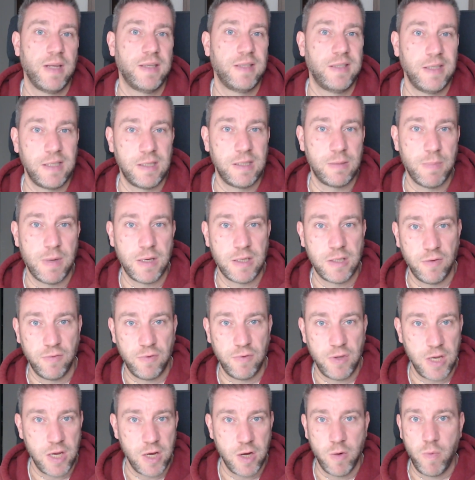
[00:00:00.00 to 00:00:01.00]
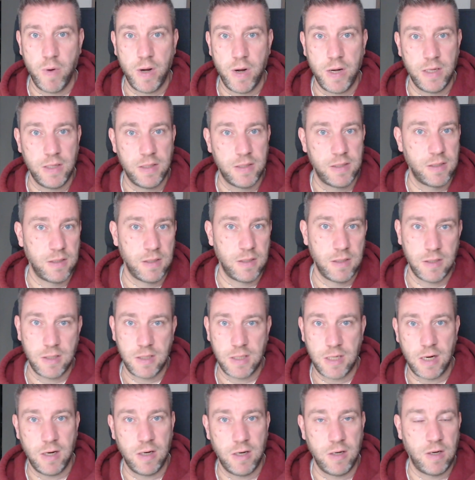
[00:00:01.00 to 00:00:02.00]
6 months of the year when it's
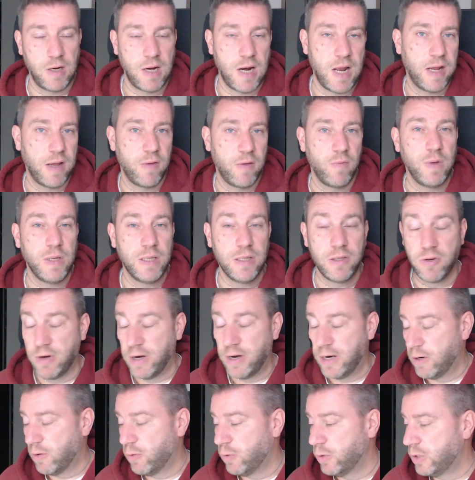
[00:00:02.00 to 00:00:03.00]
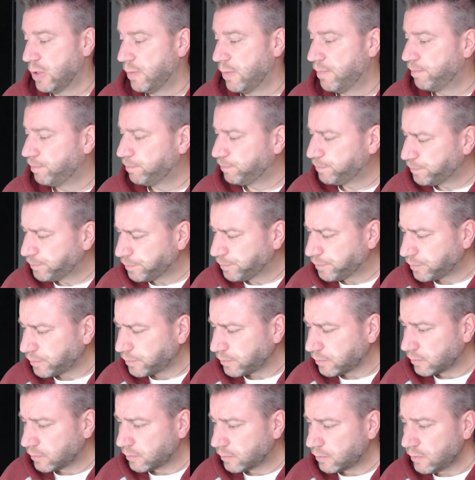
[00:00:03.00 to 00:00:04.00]
sort of like winter and autumn.
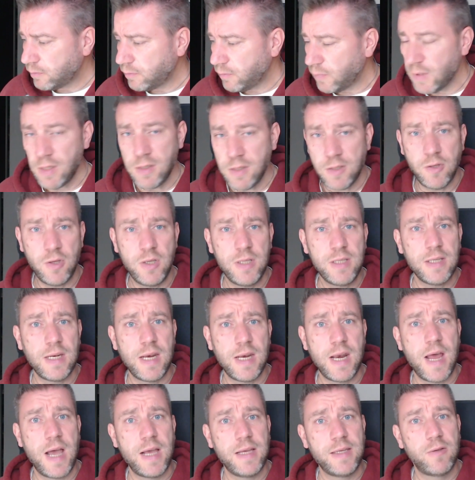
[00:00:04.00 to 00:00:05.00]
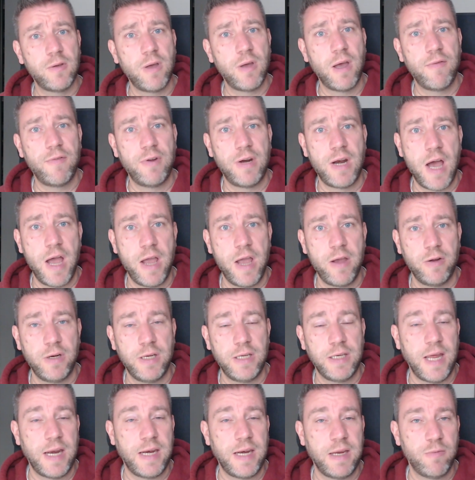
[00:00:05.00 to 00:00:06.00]
So it's nice to have an eye on
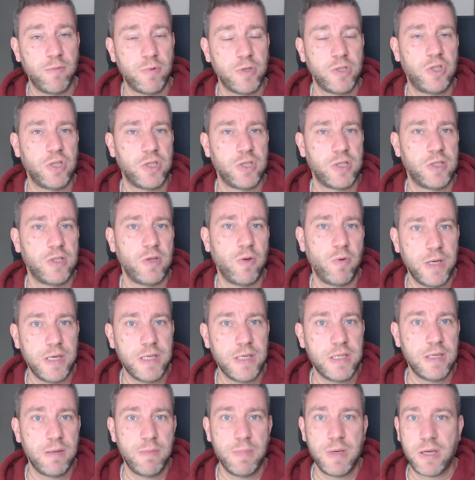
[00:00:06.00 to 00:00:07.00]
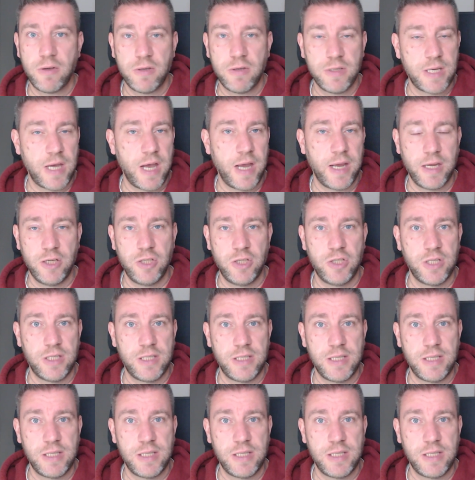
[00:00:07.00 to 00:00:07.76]
it, and it was just so easy because I can just